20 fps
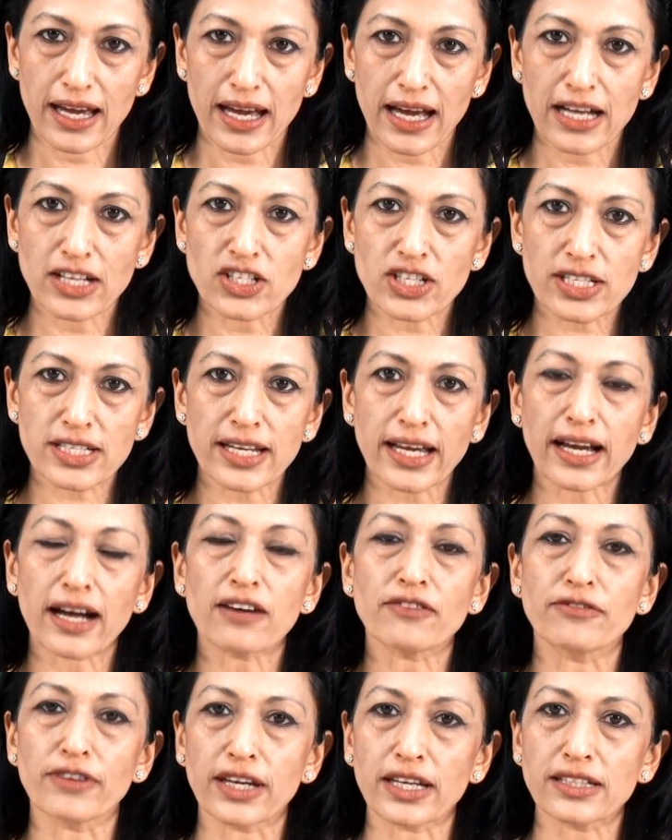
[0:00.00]
And just like our
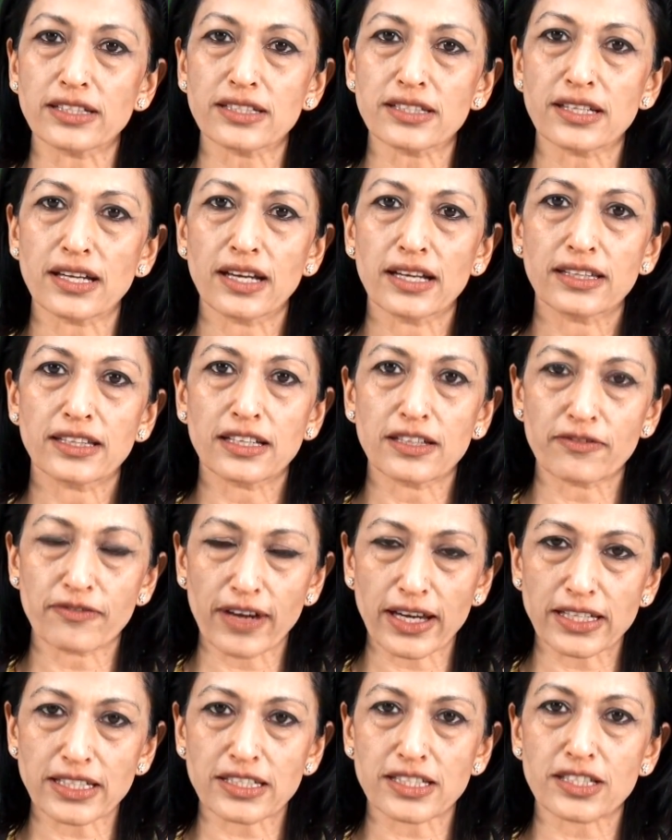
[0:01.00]
veins, the
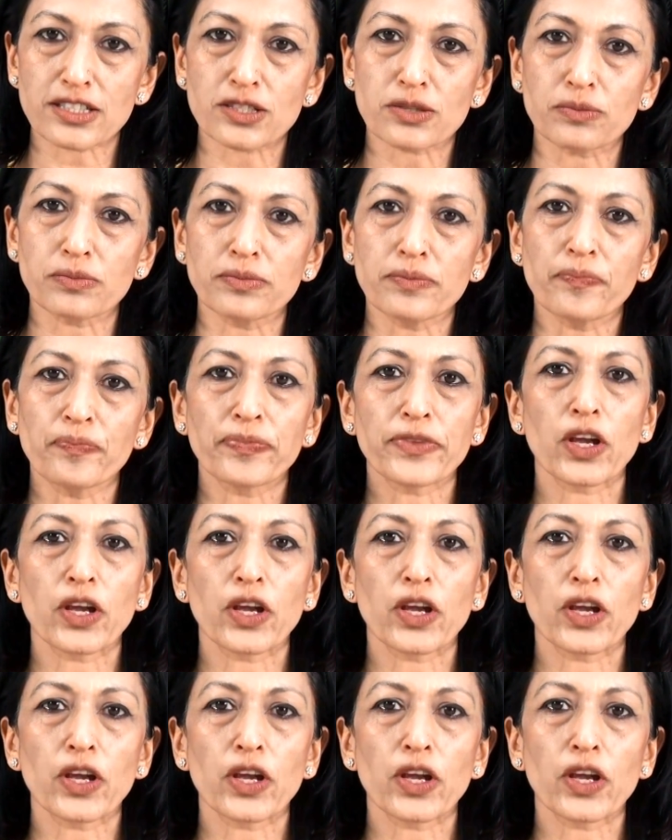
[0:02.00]
lymphatic system